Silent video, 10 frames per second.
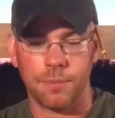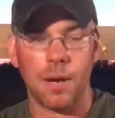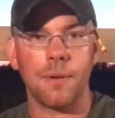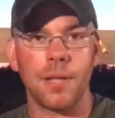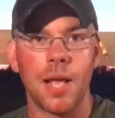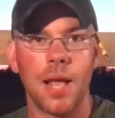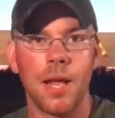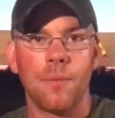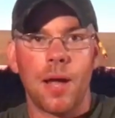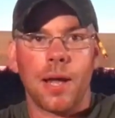Problem with that
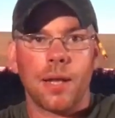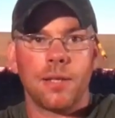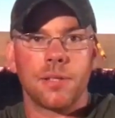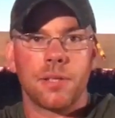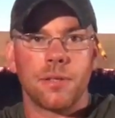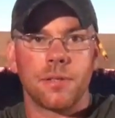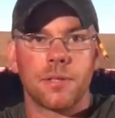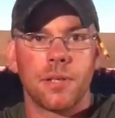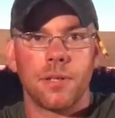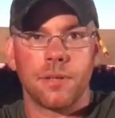hay wagon is
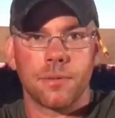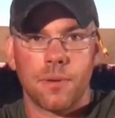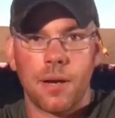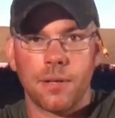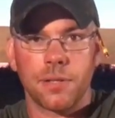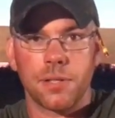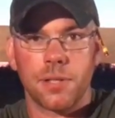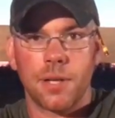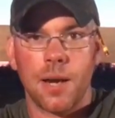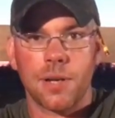those, those runners,
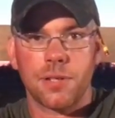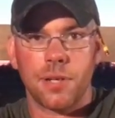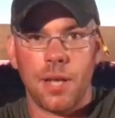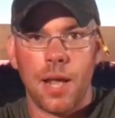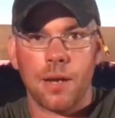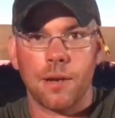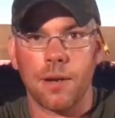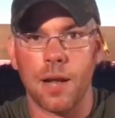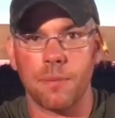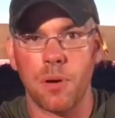they're actually
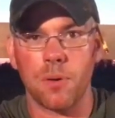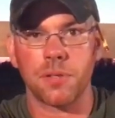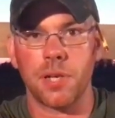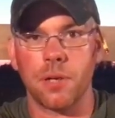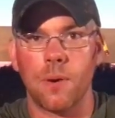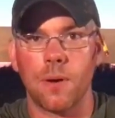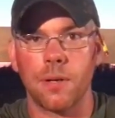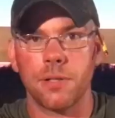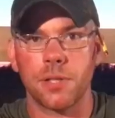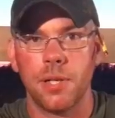anchored on opposing
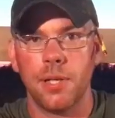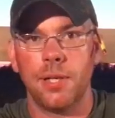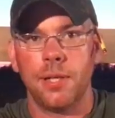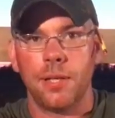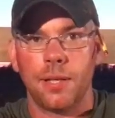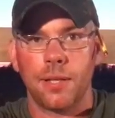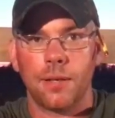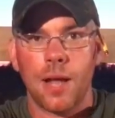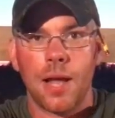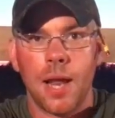corners.
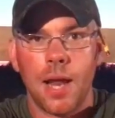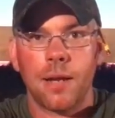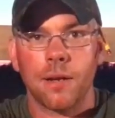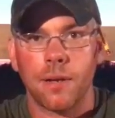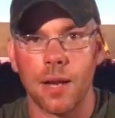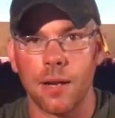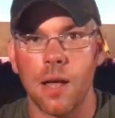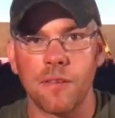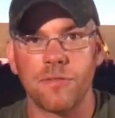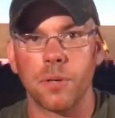They're not anchored on
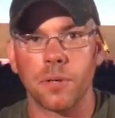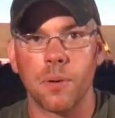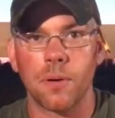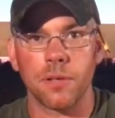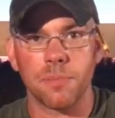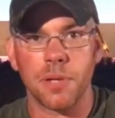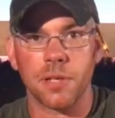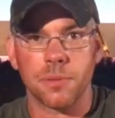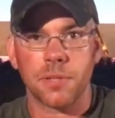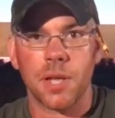all four corners,
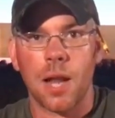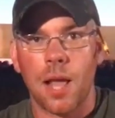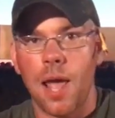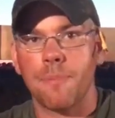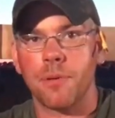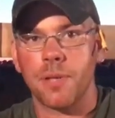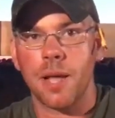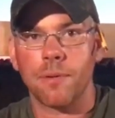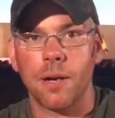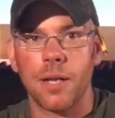because what's got to happen with
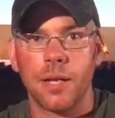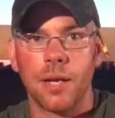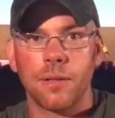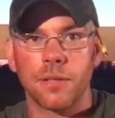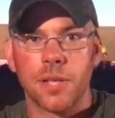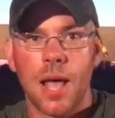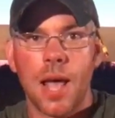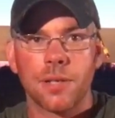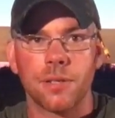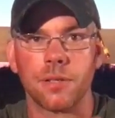that running gear, those
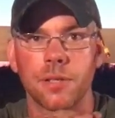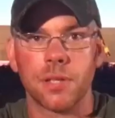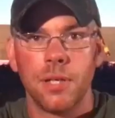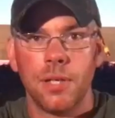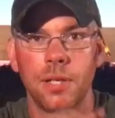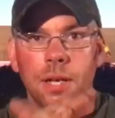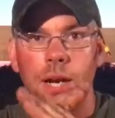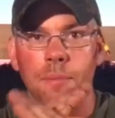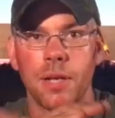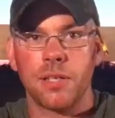axles
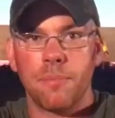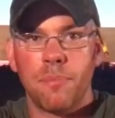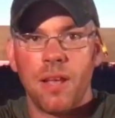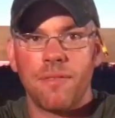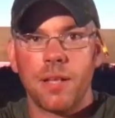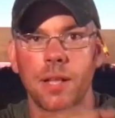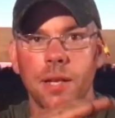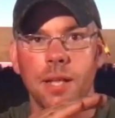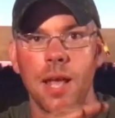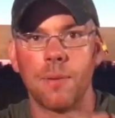are meant to pivot
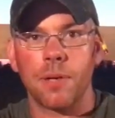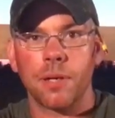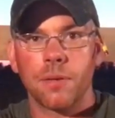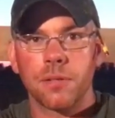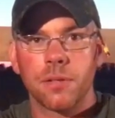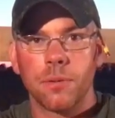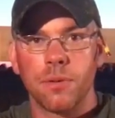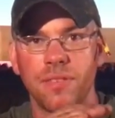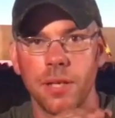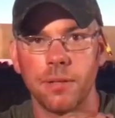like that when it goes through
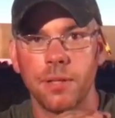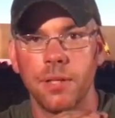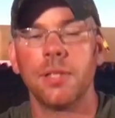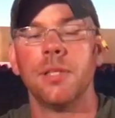a field.